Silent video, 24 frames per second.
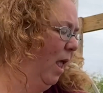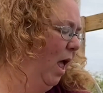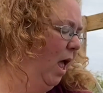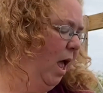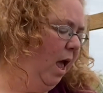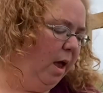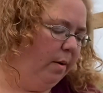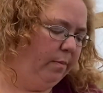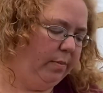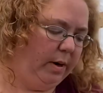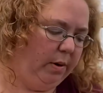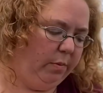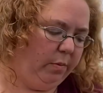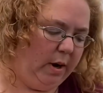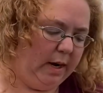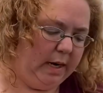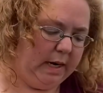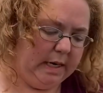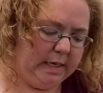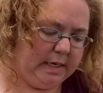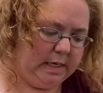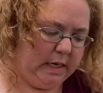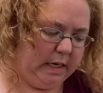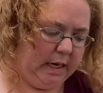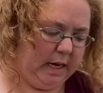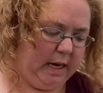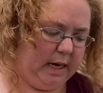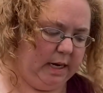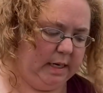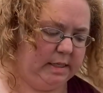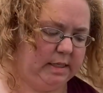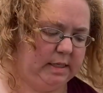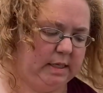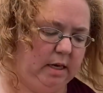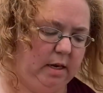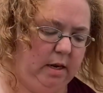But I wanted to
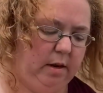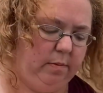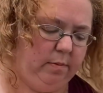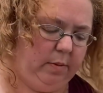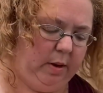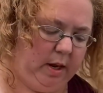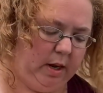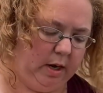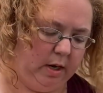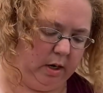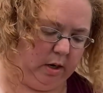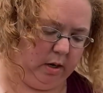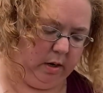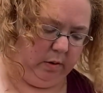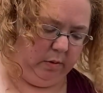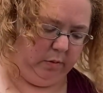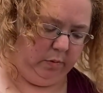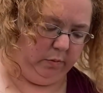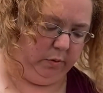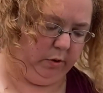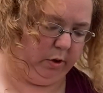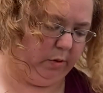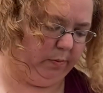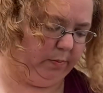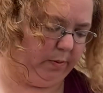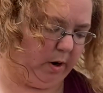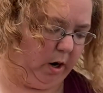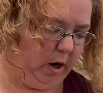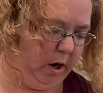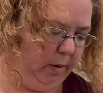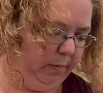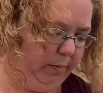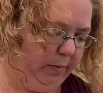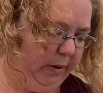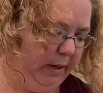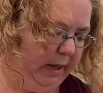get some
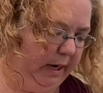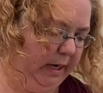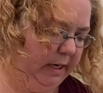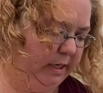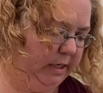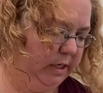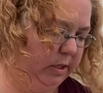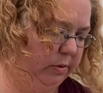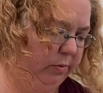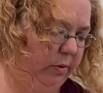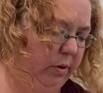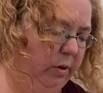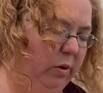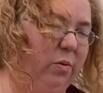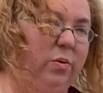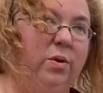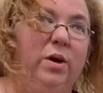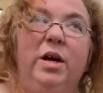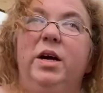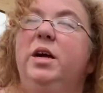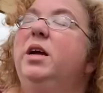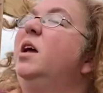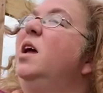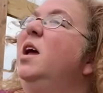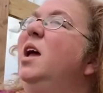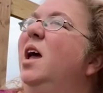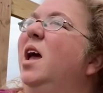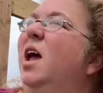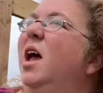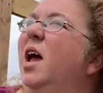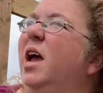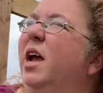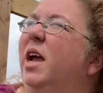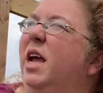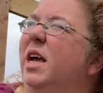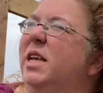rhubarb planted real quick
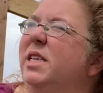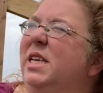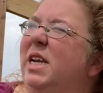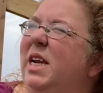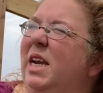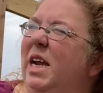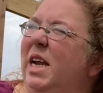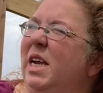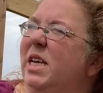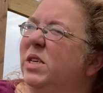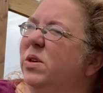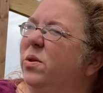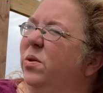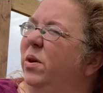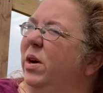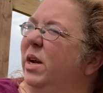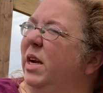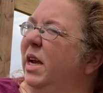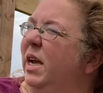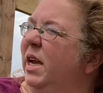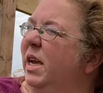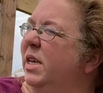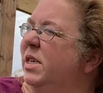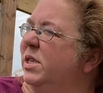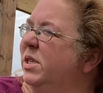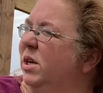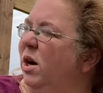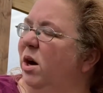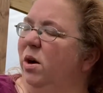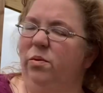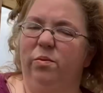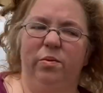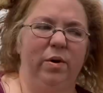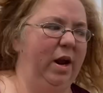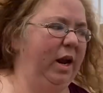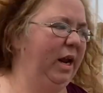because it is going to
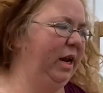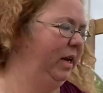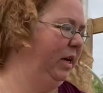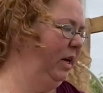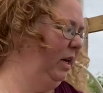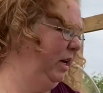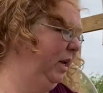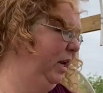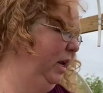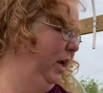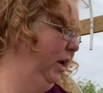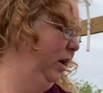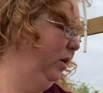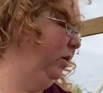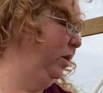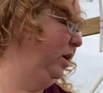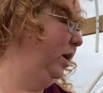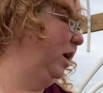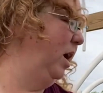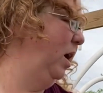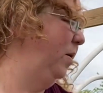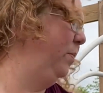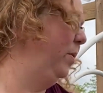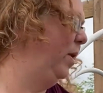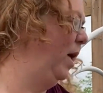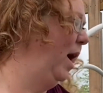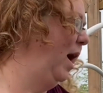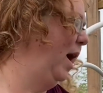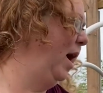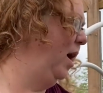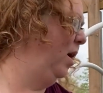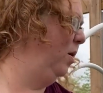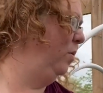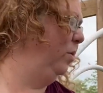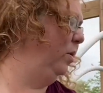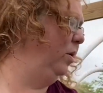start raining here in a couple of
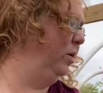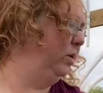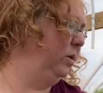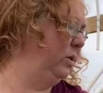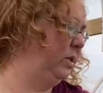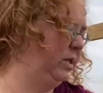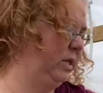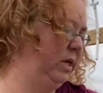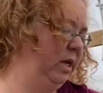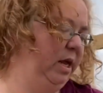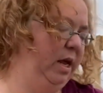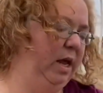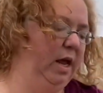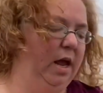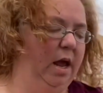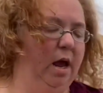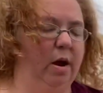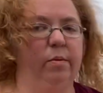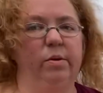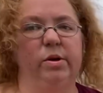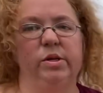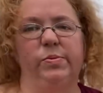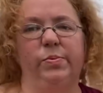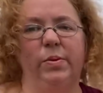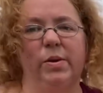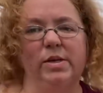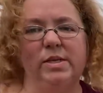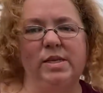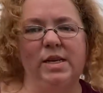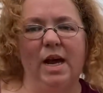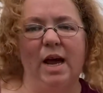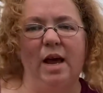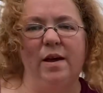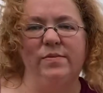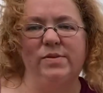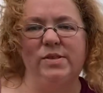hours. We're supposed to
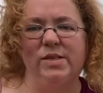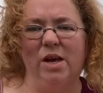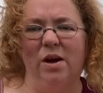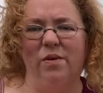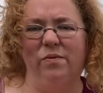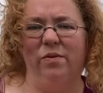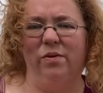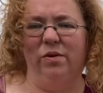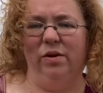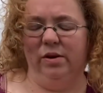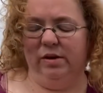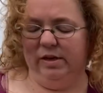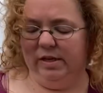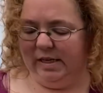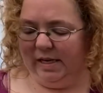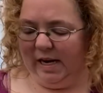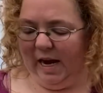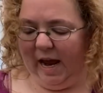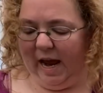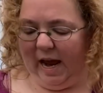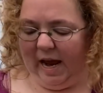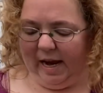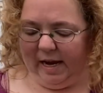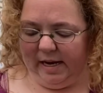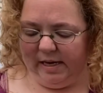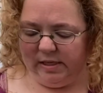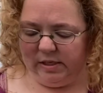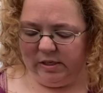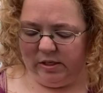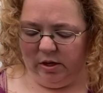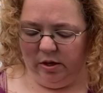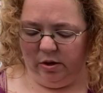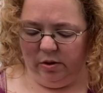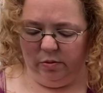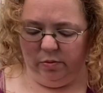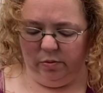have several days
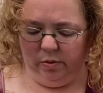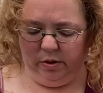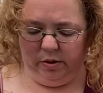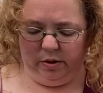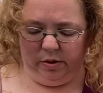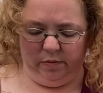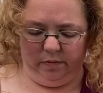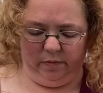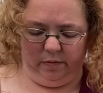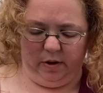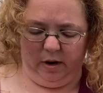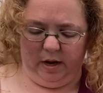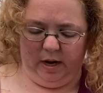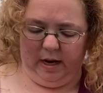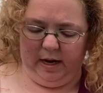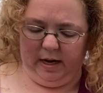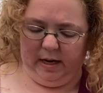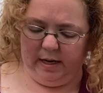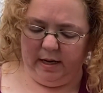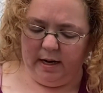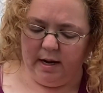worth of rain,